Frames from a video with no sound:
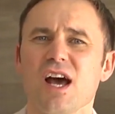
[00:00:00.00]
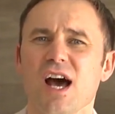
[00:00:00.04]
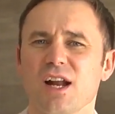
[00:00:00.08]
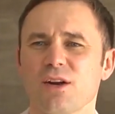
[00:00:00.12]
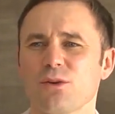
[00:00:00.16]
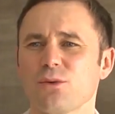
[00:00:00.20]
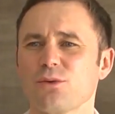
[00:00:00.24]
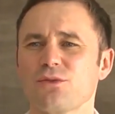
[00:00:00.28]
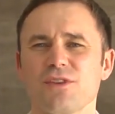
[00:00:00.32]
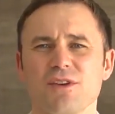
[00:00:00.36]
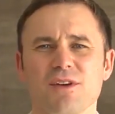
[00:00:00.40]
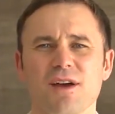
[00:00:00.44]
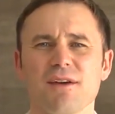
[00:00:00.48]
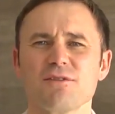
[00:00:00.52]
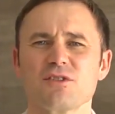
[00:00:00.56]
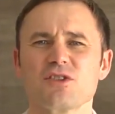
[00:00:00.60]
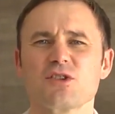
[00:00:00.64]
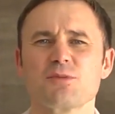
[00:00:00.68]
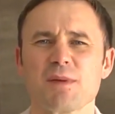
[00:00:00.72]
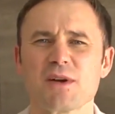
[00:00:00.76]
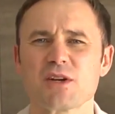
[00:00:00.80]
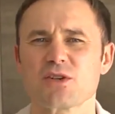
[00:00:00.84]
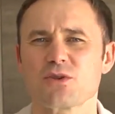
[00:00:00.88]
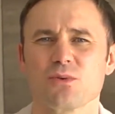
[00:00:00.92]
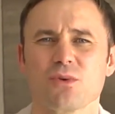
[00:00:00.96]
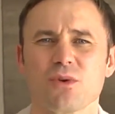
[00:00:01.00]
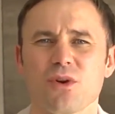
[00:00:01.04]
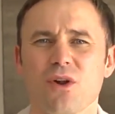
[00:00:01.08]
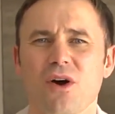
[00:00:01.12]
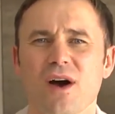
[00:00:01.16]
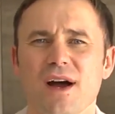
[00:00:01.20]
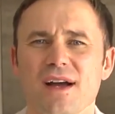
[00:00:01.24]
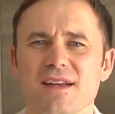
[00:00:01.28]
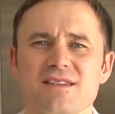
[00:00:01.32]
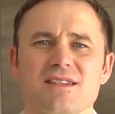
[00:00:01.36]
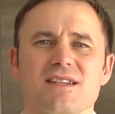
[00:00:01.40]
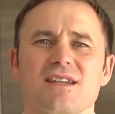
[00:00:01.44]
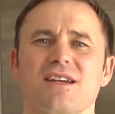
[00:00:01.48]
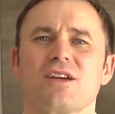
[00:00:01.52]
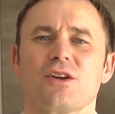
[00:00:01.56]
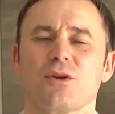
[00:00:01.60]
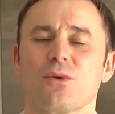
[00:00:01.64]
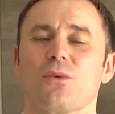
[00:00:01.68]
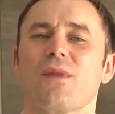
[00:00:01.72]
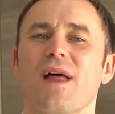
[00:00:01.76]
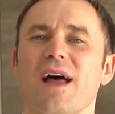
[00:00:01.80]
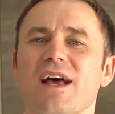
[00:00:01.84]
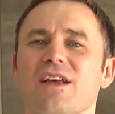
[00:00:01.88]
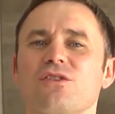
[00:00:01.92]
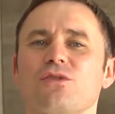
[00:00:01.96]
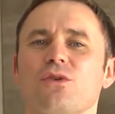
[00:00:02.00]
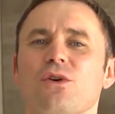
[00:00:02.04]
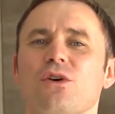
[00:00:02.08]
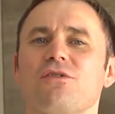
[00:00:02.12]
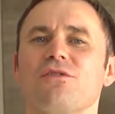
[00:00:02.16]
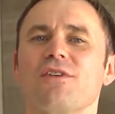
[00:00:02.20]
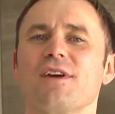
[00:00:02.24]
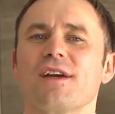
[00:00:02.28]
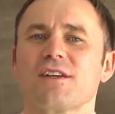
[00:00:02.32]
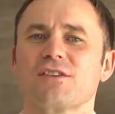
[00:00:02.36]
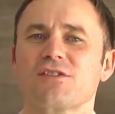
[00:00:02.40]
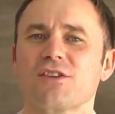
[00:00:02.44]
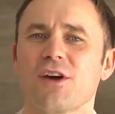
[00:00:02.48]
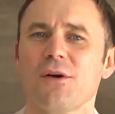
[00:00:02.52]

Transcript: and also you're having special lighting and all that sort of thing.